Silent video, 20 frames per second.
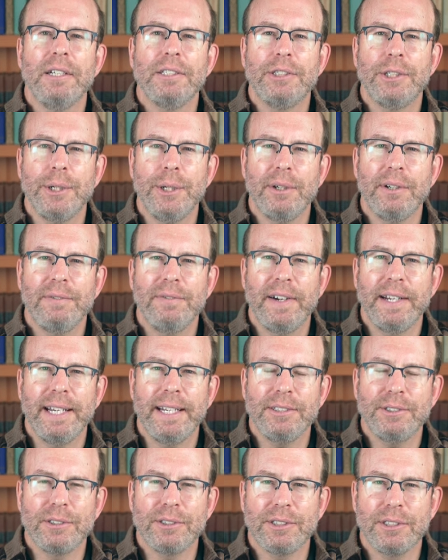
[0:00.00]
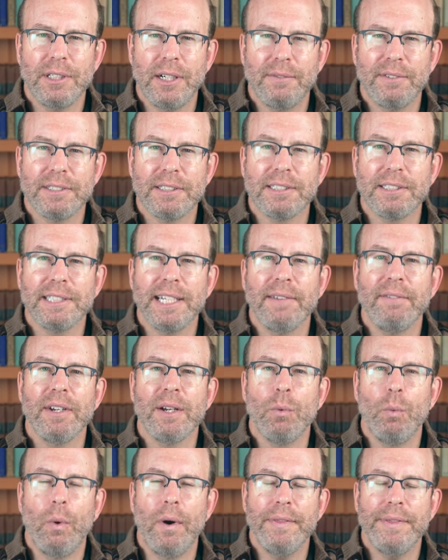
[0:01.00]
Toyota Financial Services is
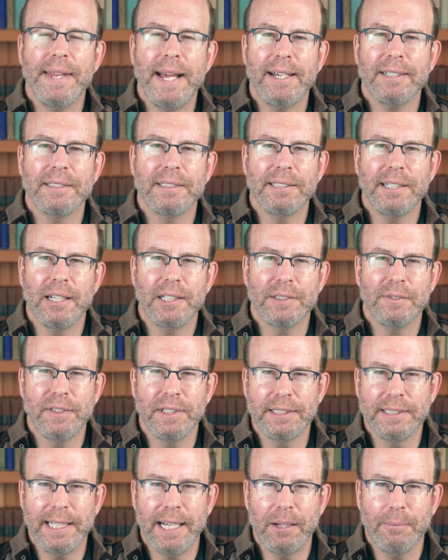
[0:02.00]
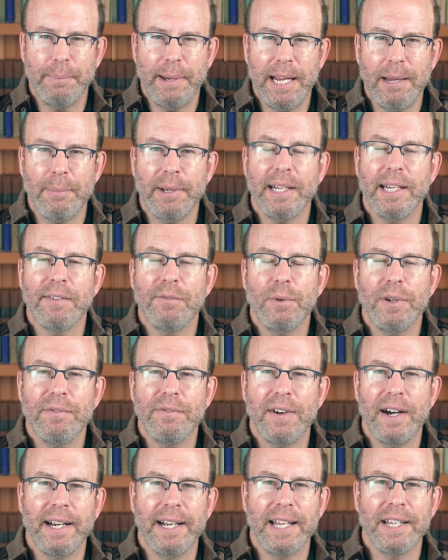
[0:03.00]
giving $1,000 for the down payment if we
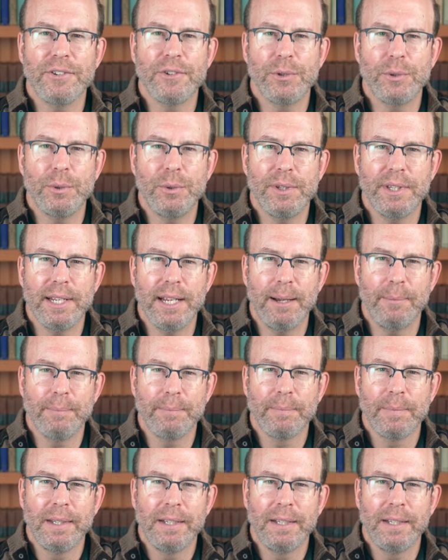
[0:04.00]
finance through them.